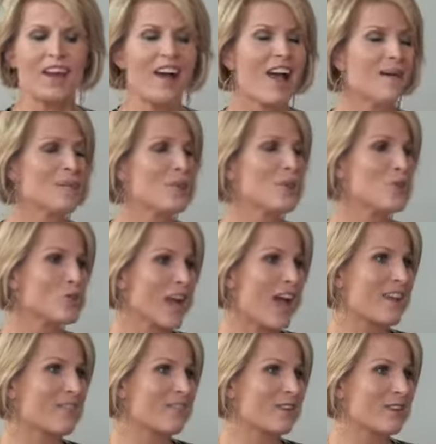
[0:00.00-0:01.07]
I'm a huge
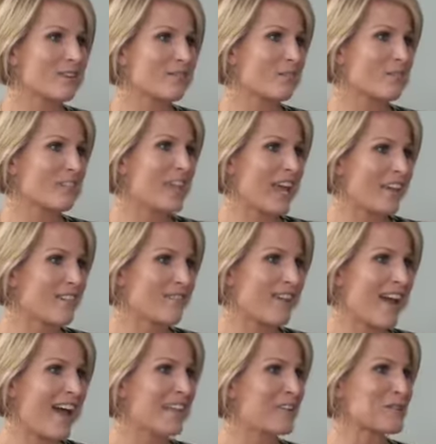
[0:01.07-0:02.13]
advocate for tan
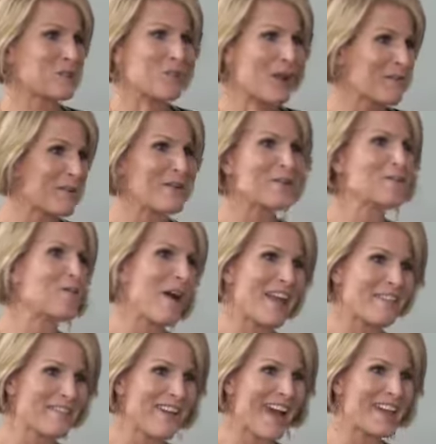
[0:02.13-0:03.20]
fat. Looks way better than
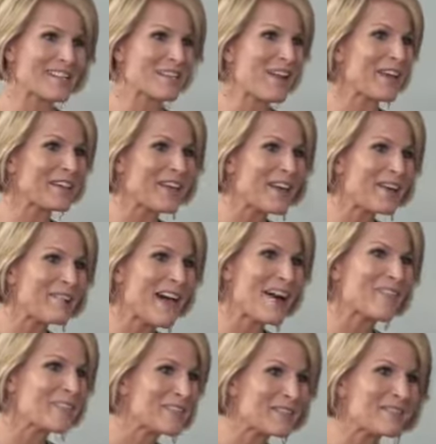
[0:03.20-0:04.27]
white fat, so I love
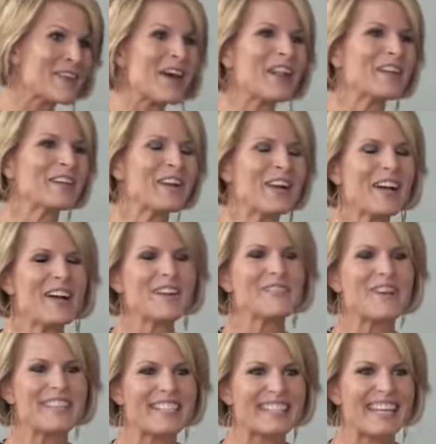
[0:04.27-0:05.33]
having some color on
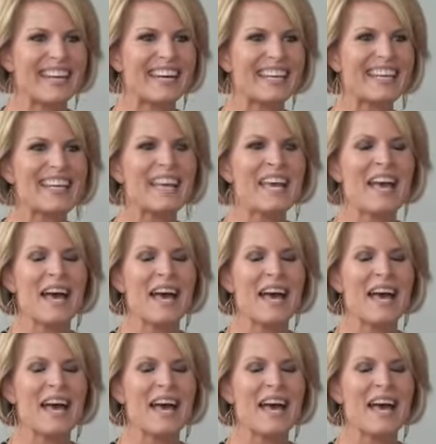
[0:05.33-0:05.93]
my skin.